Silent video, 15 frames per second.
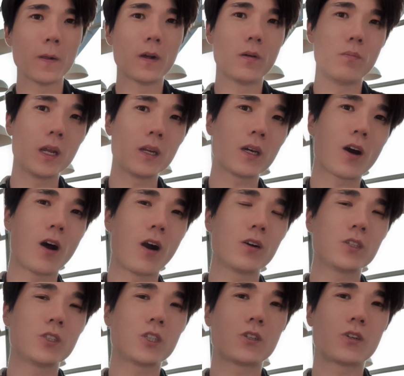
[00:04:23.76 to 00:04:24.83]
Many
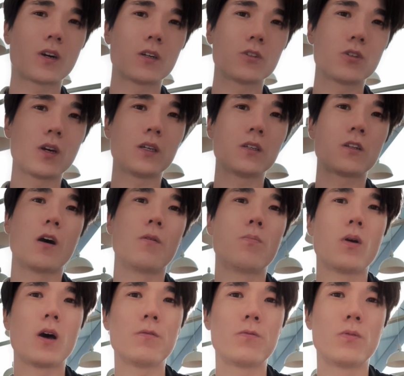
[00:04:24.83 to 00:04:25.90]
college graduates
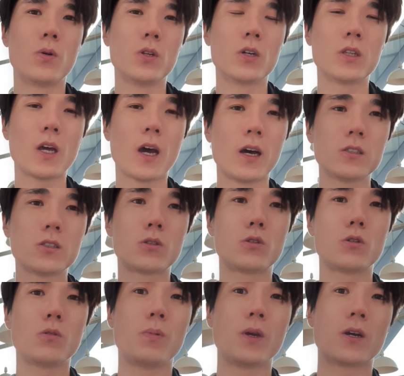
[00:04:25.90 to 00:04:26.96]
apply for the test
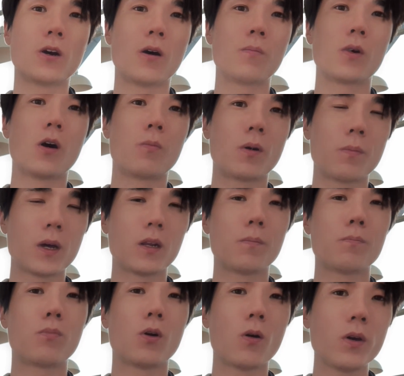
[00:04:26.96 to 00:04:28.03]
to become government
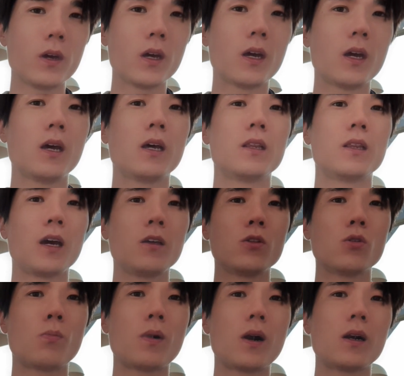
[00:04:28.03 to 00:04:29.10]
employee. They
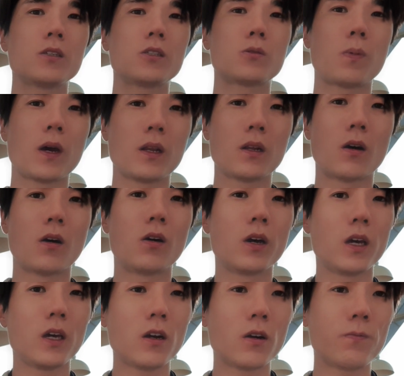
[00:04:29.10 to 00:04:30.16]
normally spend a
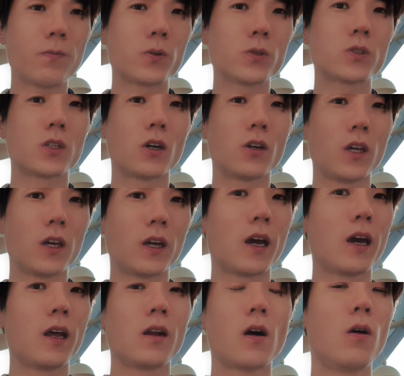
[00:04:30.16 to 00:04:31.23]
year for studying,
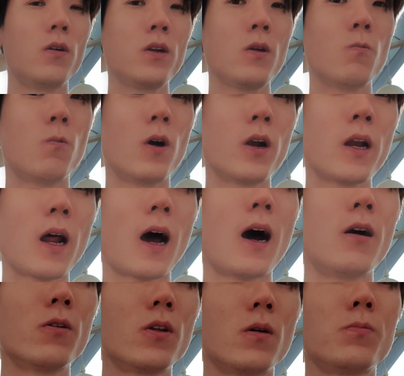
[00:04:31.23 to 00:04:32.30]
and only 1
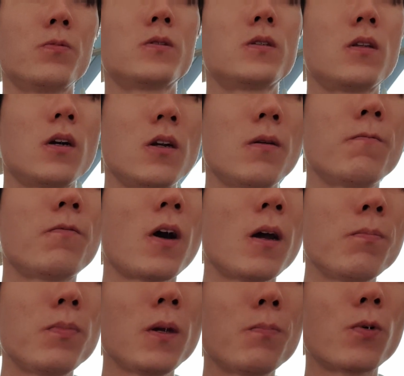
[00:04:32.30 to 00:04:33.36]
out of
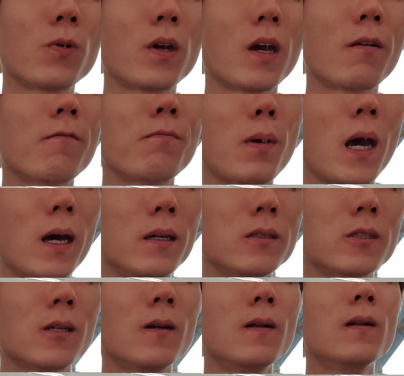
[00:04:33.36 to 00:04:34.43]
35 people can
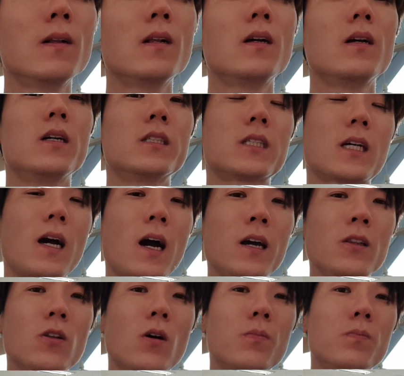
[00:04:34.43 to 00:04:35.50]
pass. It's
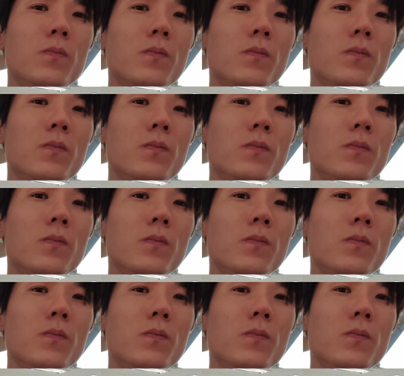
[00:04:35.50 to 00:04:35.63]
kind of